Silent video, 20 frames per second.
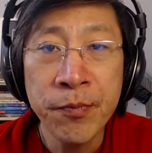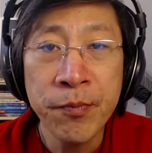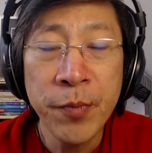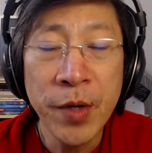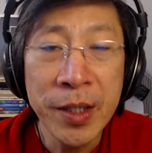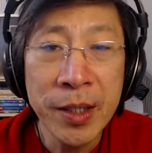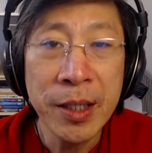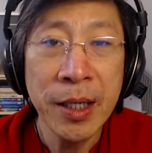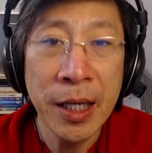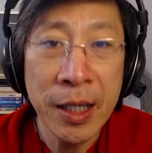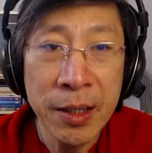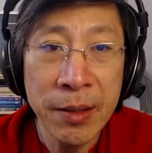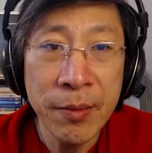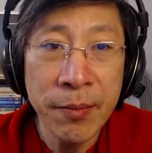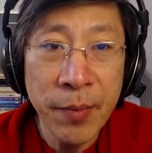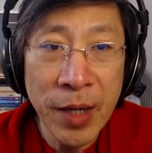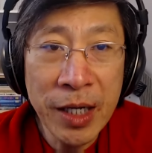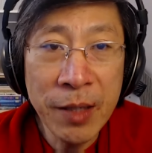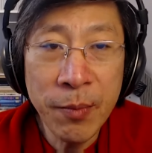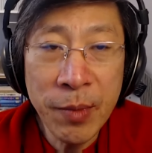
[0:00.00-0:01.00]
But it
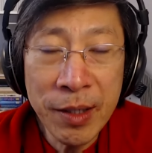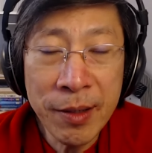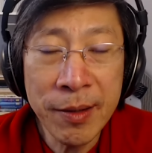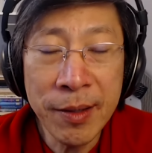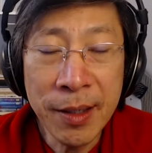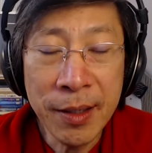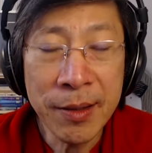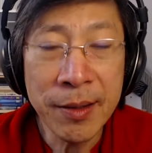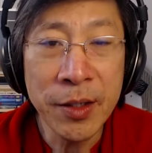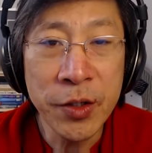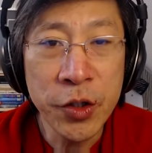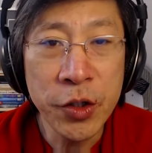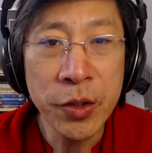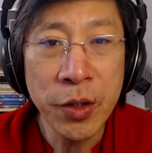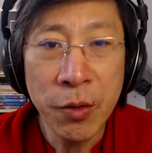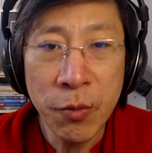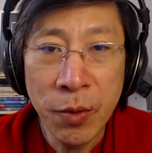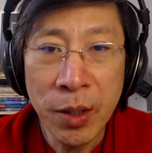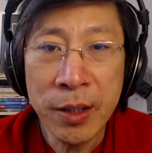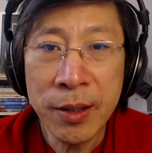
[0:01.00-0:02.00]
made me think that, you
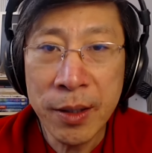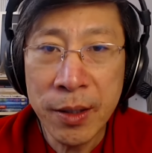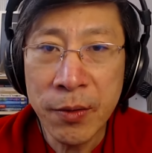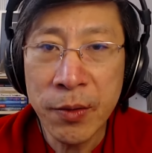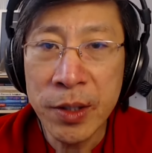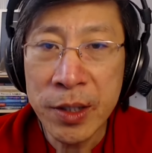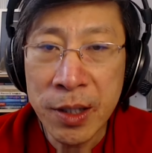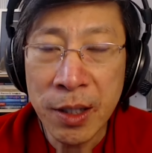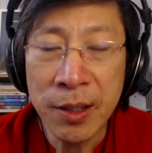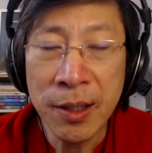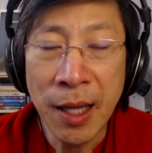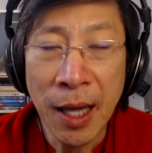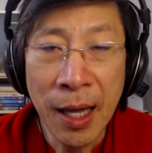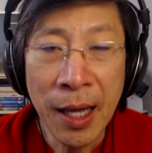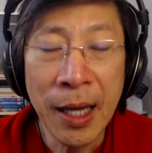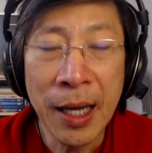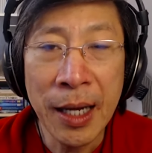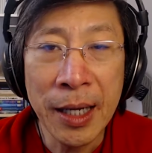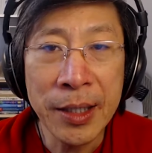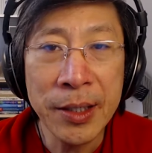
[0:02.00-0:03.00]
know what, there is a
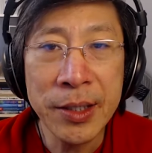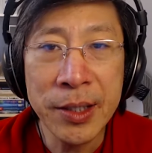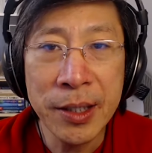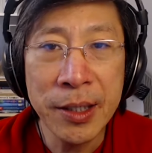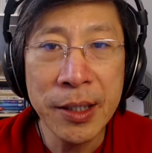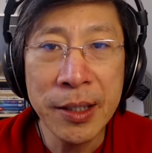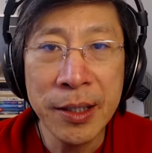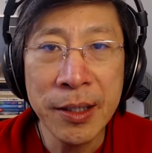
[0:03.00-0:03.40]
lot